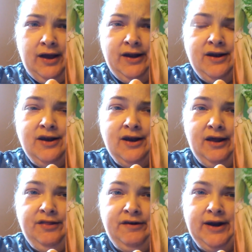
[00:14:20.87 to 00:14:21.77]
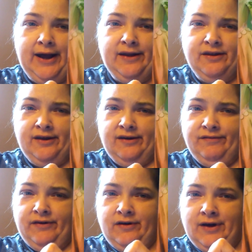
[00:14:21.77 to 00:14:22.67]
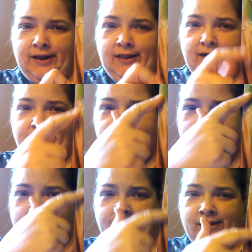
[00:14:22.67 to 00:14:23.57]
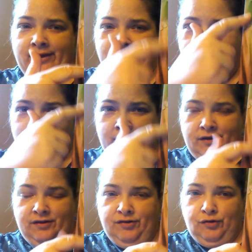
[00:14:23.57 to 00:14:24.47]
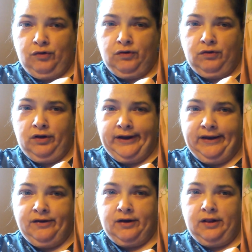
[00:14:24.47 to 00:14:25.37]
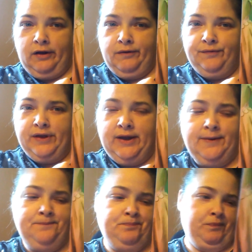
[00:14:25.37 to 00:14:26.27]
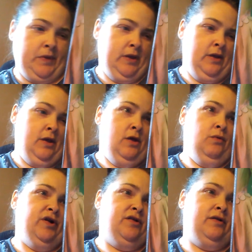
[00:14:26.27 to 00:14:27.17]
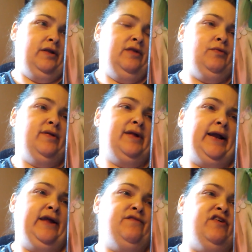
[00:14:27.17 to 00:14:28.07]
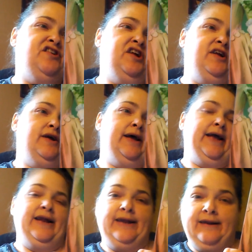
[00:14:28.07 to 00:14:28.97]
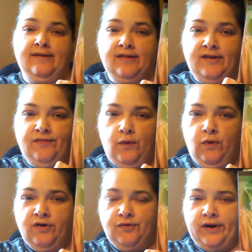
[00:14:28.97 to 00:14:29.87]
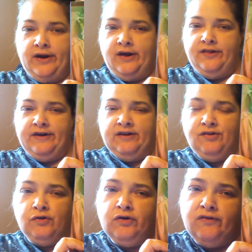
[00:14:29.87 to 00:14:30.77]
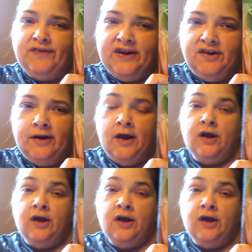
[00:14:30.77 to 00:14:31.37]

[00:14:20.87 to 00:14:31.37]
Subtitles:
Another nice cover. I love the historical looking clothing. Which, this one's set in Virginia, 1864, so another historical fiction.